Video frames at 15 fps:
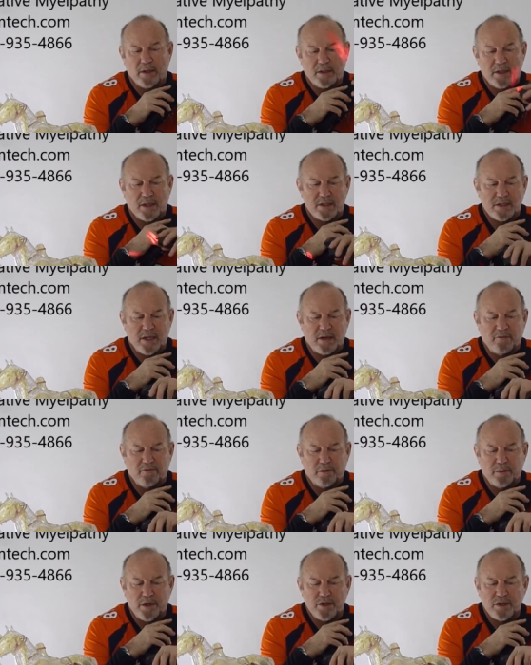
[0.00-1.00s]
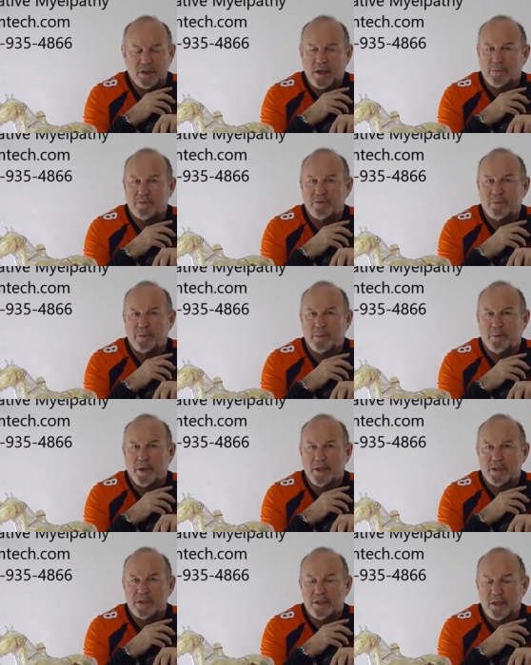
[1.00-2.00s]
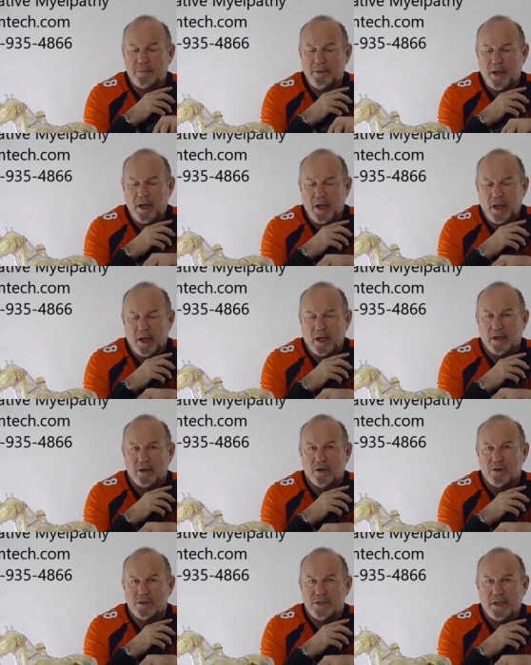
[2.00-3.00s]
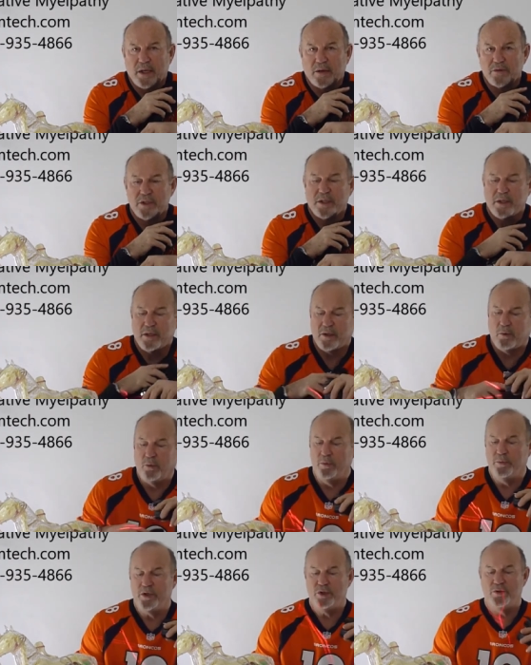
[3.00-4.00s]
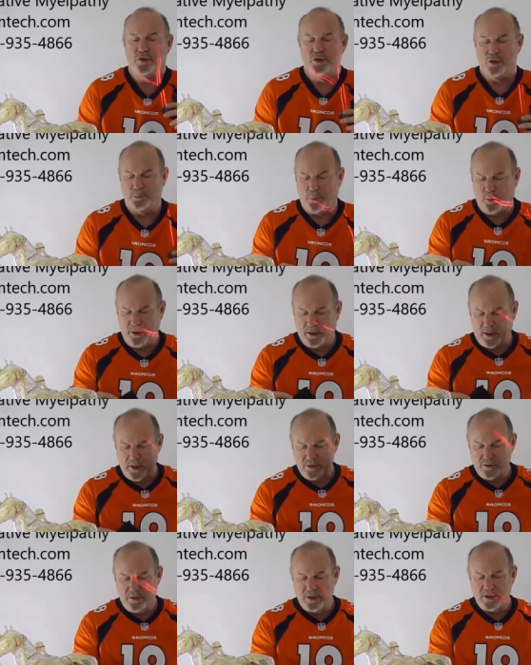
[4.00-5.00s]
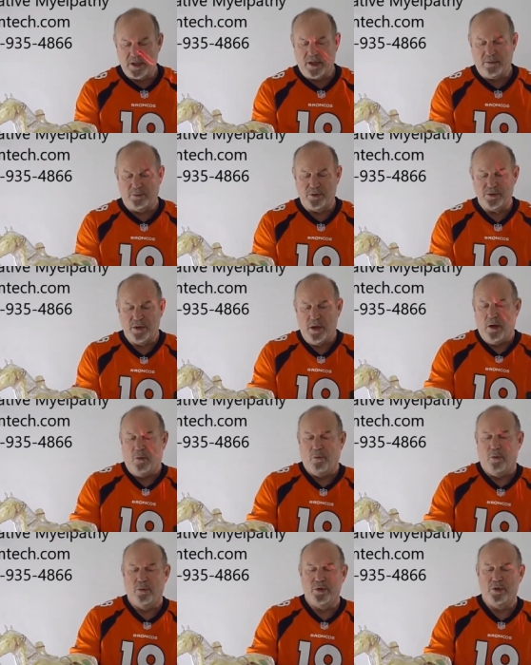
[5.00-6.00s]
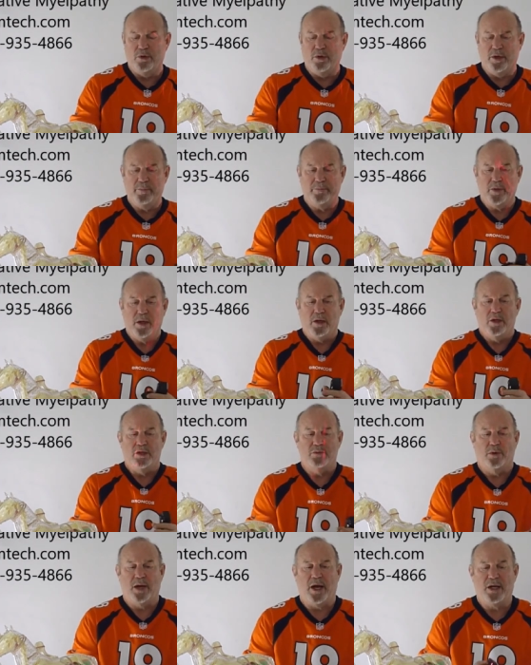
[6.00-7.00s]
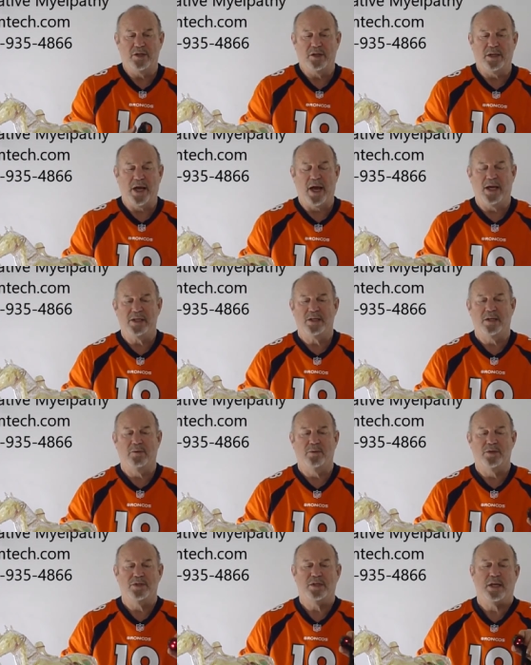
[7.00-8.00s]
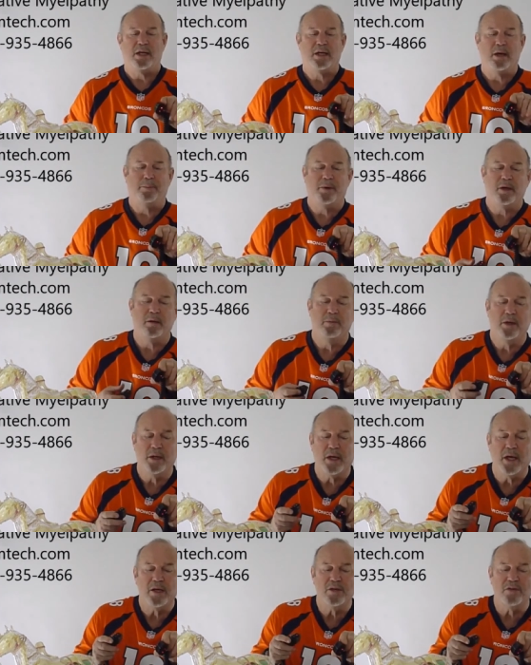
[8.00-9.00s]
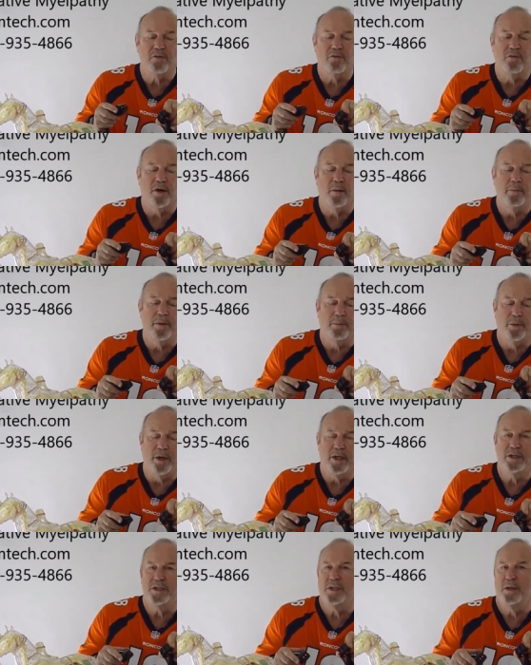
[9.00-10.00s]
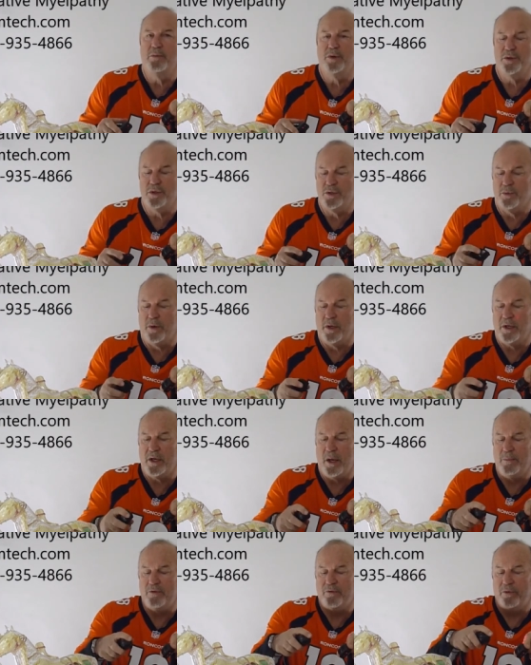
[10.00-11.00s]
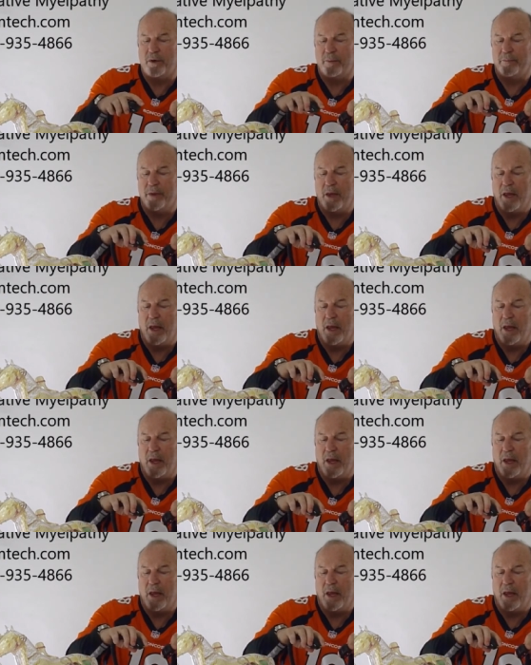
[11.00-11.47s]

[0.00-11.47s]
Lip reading: does. That information comes from the brainstem and goes down to here. When we two-point laser these animals, what we're doing is we're setting up a communication from the brainstem, which is where it comes from,